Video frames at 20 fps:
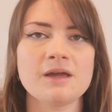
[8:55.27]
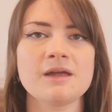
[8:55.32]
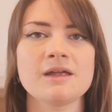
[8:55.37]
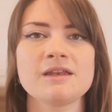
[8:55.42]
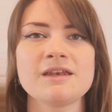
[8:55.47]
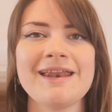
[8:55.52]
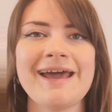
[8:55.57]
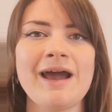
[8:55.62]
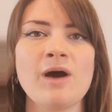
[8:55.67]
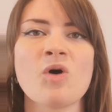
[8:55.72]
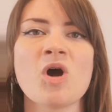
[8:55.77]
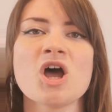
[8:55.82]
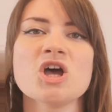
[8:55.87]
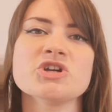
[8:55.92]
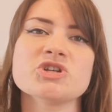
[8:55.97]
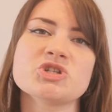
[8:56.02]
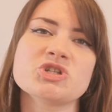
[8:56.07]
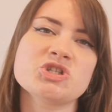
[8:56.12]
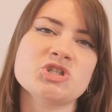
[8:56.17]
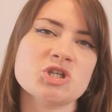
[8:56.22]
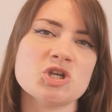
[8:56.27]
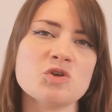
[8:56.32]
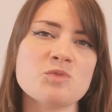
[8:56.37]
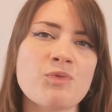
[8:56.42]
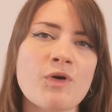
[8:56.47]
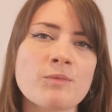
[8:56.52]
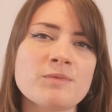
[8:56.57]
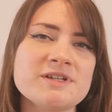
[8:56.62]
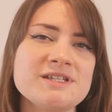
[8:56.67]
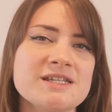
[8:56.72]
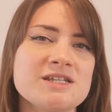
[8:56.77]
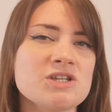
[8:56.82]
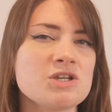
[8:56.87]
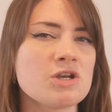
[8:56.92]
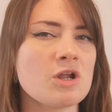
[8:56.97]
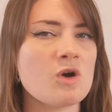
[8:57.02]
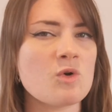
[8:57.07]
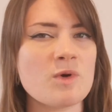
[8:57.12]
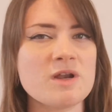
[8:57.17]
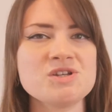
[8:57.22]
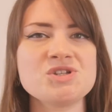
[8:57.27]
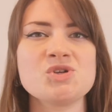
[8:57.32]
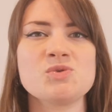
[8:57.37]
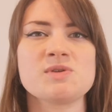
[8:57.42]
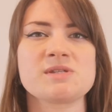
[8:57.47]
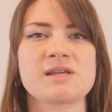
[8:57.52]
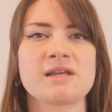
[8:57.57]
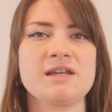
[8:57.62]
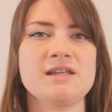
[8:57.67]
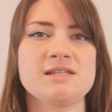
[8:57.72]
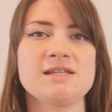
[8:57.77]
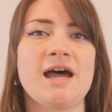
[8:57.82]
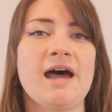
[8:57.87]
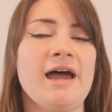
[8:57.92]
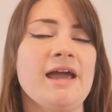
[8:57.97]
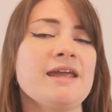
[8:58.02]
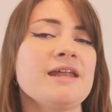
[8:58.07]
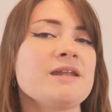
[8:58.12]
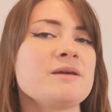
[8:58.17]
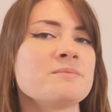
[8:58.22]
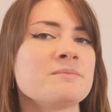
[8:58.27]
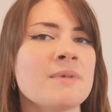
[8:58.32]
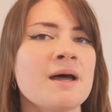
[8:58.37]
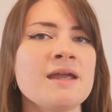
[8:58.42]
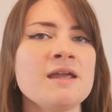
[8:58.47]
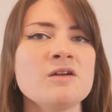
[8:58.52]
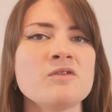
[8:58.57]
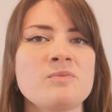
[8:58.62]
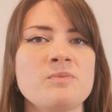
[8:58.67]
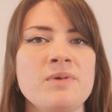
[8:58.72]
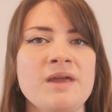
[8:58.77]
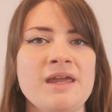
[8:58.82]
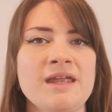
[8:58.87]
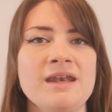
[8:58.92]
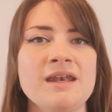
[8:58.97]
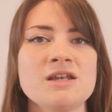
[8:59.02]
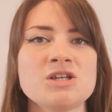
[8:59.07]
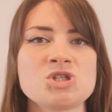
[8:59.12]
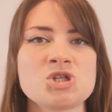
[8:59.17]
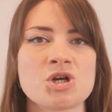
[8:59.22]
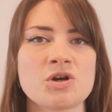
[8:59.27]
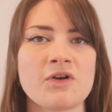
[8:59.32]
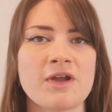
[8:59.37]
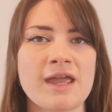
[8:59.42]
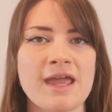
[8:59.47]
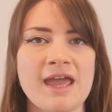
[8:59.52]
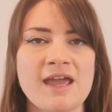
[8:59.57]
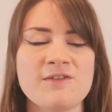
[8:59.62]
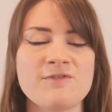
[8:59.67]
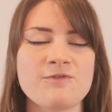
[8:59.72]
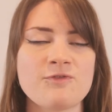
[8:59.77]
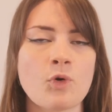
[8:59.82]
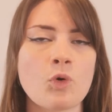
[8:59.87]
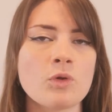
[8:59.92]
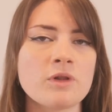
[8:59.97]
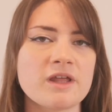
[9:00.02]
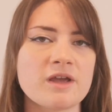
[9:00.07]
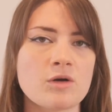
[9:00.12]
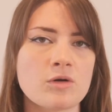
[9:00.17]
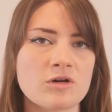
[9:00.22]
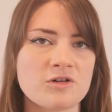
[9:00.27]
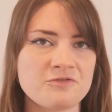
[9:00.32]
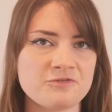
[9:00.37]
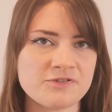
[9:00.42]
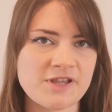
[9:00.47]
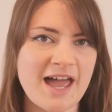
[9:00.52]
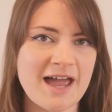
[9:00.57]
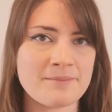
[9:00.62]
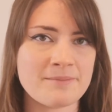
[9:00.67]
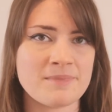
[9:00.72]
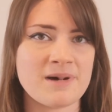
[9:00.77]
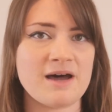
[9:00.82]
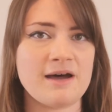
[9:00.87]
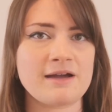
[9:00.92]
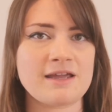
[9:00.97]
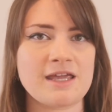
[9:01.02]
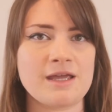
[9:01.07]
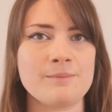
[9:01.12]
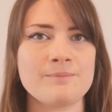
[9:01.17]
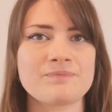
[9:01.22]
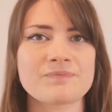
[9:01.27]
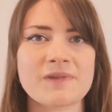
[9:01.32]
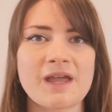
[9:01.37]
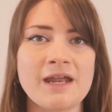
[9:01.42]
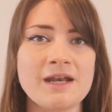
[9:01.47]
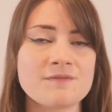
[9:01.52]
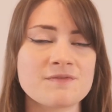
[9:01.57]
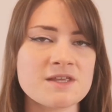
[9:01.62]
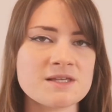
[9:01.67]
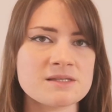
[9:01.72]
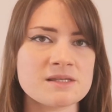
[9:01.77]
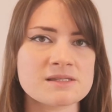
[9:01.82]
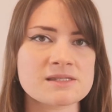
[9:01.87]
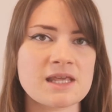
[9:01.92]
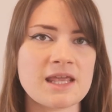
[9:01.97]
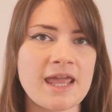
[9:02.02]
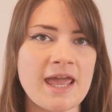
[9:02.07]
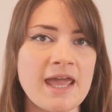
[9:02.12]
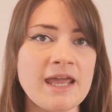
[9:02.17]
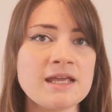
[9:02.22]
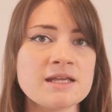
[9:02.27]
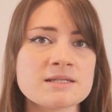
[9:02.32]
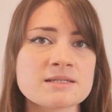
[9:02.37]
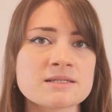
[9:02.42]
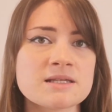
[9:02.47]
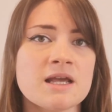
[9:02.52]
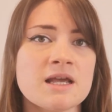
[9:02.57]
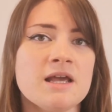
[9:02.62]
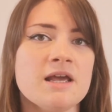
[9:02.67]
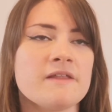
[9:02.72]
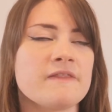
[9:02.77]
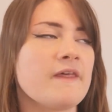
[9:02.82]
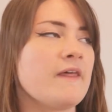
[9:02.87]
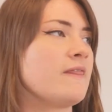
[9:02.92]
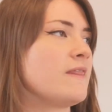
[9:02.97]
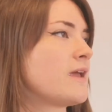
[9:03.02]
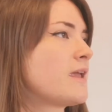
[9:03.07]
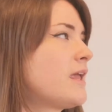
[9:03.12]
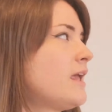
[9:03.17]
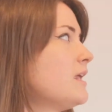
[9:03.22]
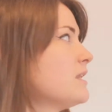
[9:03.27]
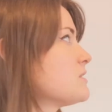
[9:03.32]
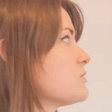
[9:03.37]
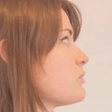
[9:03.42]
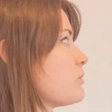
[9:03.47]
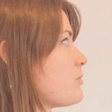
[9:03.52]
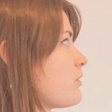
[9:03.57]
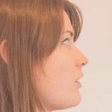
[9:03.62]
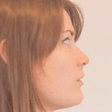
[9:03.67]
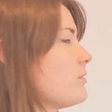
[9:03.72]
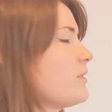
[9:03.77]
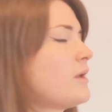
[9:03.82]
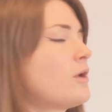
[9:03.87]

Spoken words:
Now, Sue probably didn't know when she was going to die, and it might have been during a falling or a flat market. And if this is the case, then the kids will probably